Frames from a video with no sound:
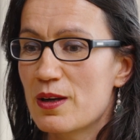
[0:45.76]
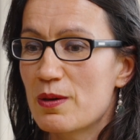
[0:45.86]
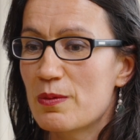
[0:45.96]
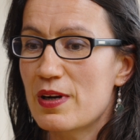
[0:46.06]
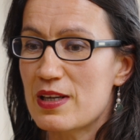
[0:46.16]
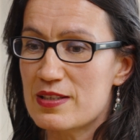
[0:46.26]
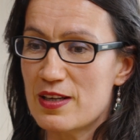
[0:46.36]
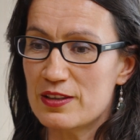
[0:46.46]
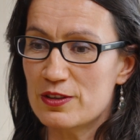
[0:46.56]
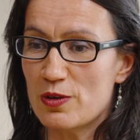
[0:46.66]
When I
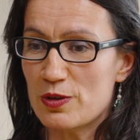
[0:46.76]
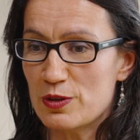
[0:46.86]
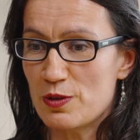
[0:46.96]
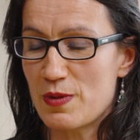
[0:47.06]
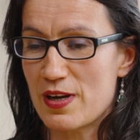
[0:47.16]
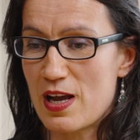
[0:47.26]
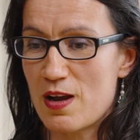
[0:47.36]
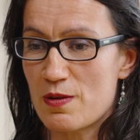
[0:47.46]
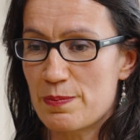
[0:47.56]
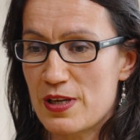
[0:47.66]
started talking to my
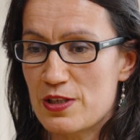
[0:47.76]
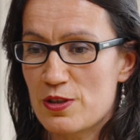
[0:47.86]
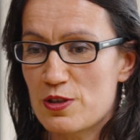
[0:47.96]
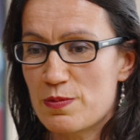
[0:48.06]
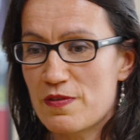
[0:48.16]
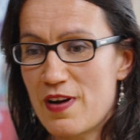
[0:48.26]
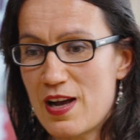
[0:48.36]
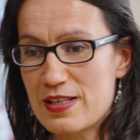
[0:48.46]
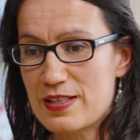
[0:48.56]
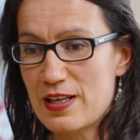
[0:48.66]
now PhD
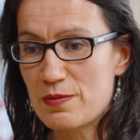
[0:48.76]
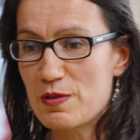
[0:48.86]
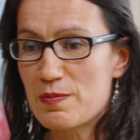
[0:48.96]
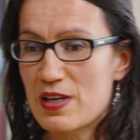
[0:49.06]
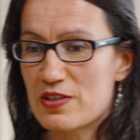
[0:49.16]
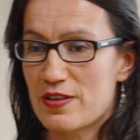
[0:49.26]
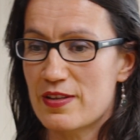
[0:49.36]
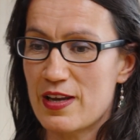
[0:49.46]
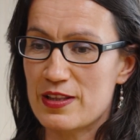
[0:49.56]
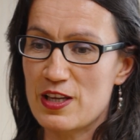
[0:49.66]
supervisor and we mentioned
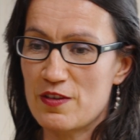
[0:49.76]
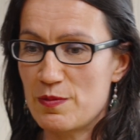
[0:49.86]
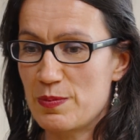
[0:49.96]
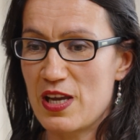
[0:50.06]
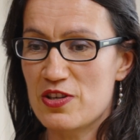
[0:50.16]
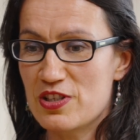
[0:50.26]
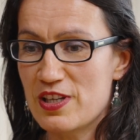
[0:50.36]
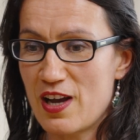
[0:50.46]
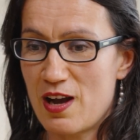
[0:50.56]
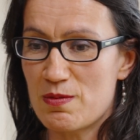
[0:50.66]
the idea of a
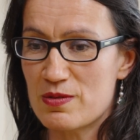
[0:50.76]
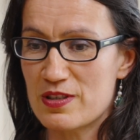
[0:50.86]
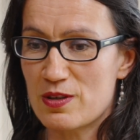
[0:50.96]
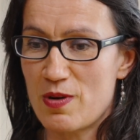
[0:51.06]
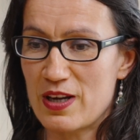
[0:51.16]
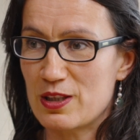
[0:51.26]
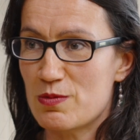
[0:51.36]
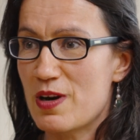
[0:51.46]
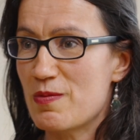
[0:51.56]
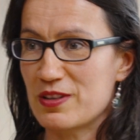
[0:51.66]
PhD, I wasn't quite
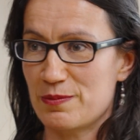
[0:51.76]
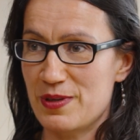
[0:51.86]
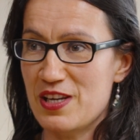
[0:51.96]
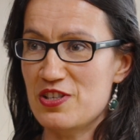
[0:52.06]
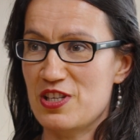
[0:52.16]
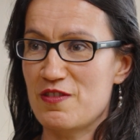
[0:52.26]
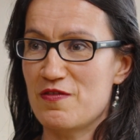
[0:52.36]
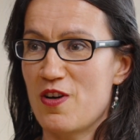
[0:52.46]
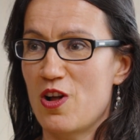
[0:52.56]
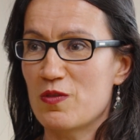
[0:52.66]
aware what a PhD
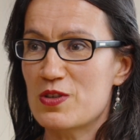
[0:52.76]
involved,